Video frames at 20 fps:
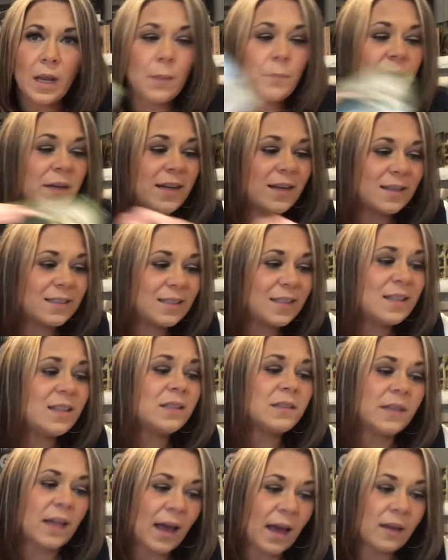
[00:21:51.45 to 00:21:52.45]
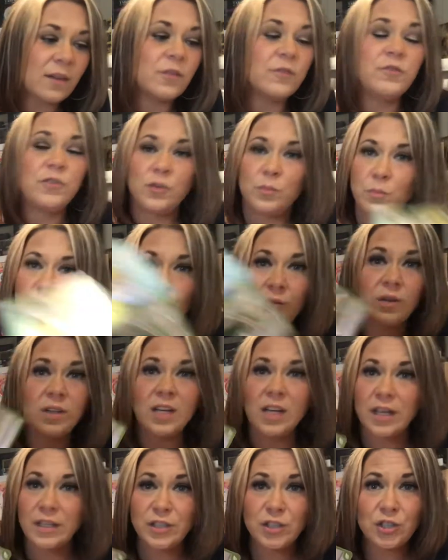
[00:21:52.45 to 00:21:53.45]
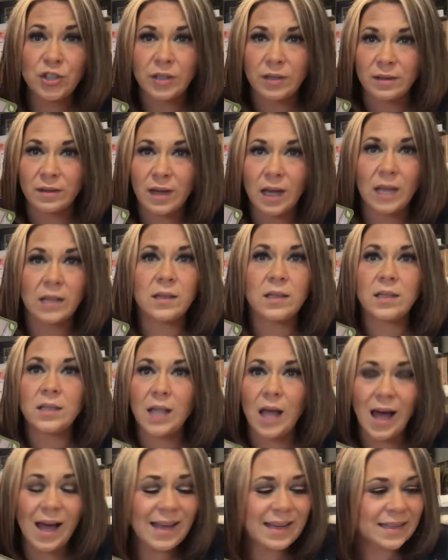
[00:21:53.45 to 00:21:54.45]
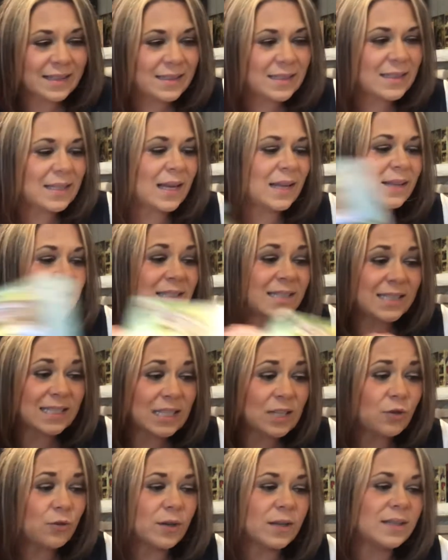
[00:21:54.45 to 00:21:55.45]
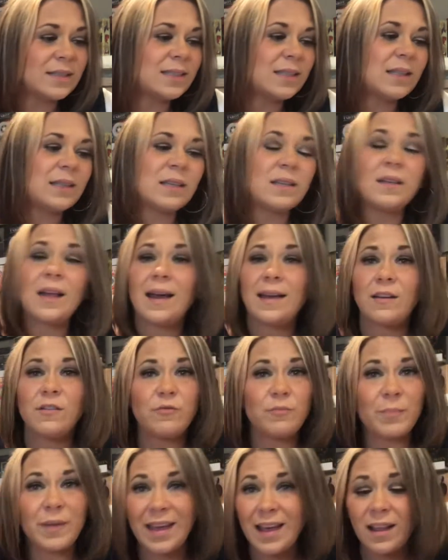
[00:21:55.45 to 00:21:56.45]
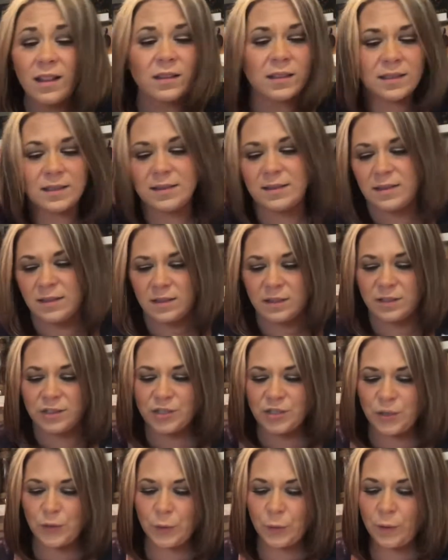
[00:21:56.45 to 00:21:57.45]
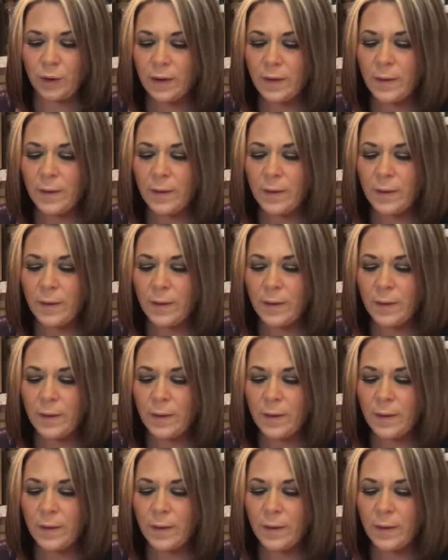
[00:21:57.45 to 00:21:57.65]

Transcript: because of the lack of communication and the lies and the secrets and the lack of balance. And so